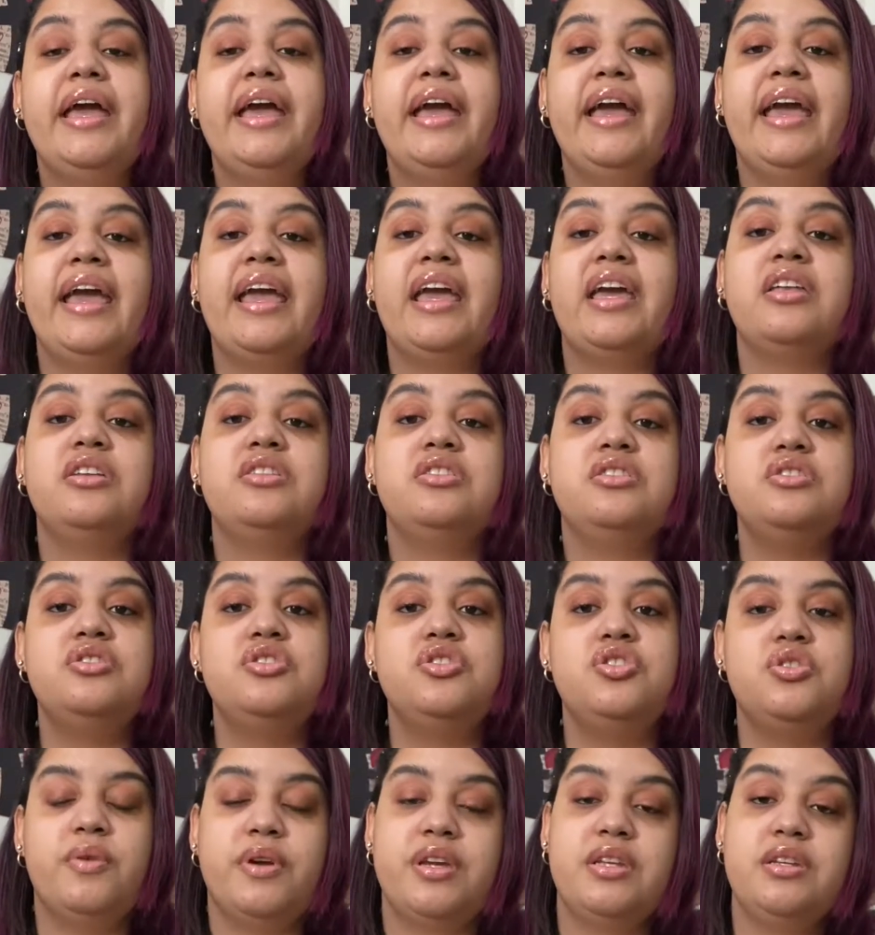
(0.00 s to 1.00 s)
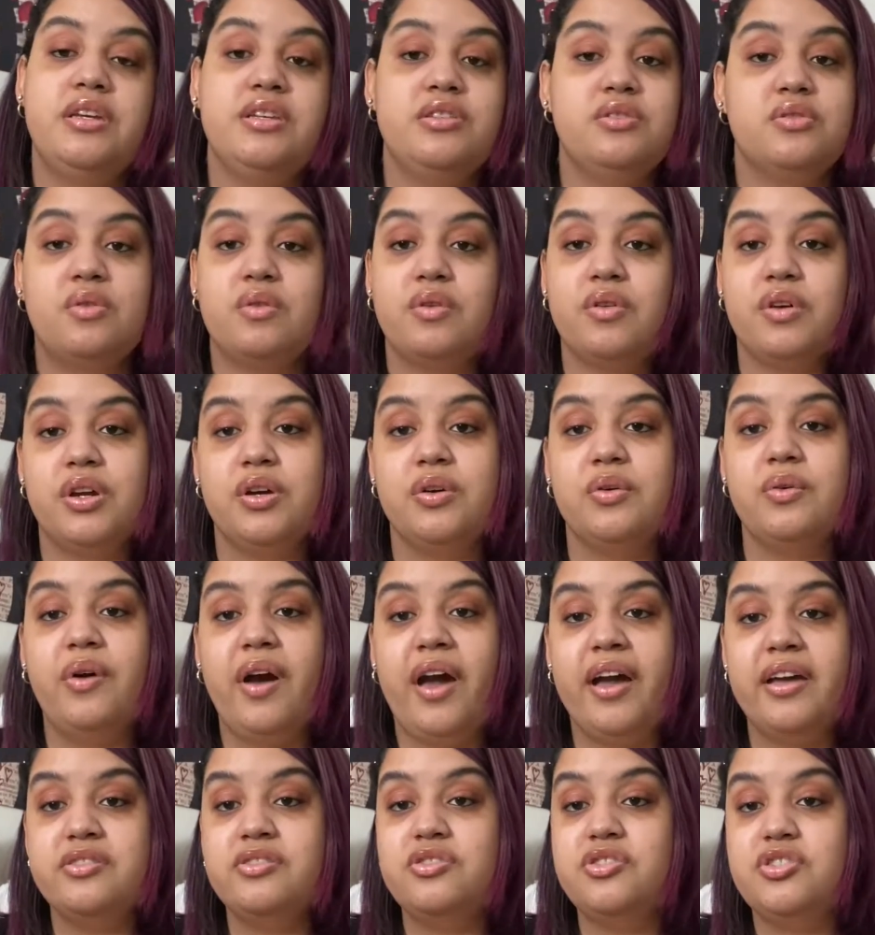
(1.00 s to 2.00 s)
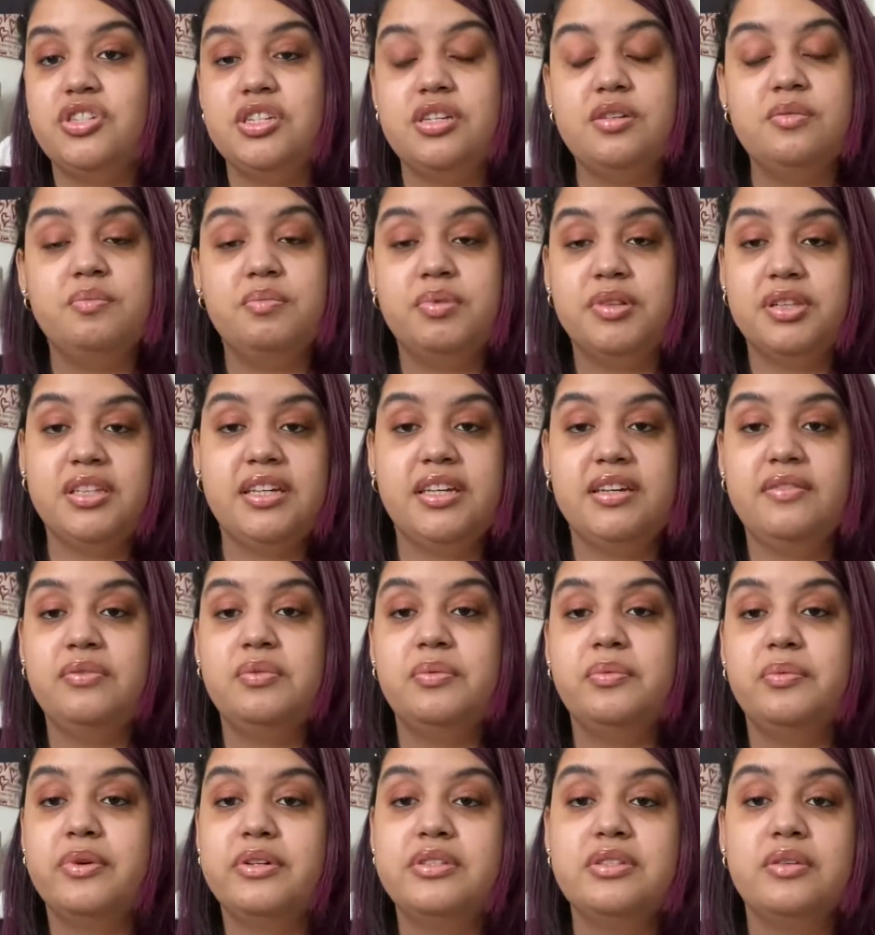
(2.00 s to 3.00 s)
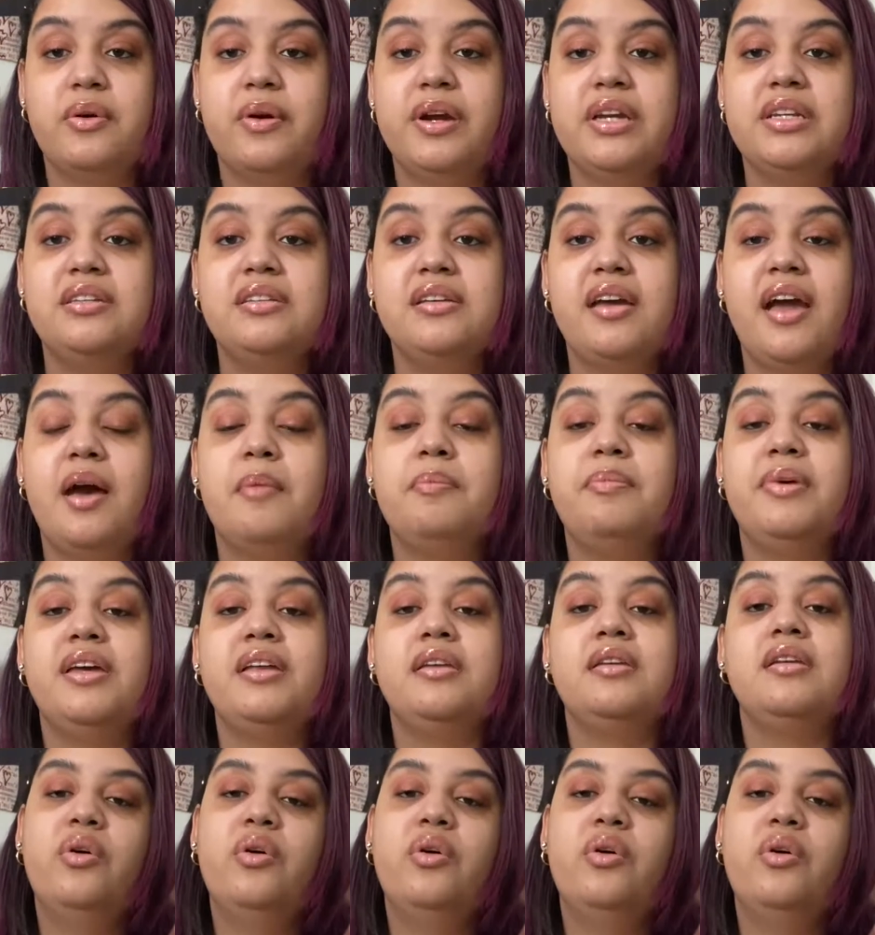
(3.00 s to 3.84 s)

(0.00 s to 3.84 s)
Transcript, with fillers: and join his crew as she believed was going to happen,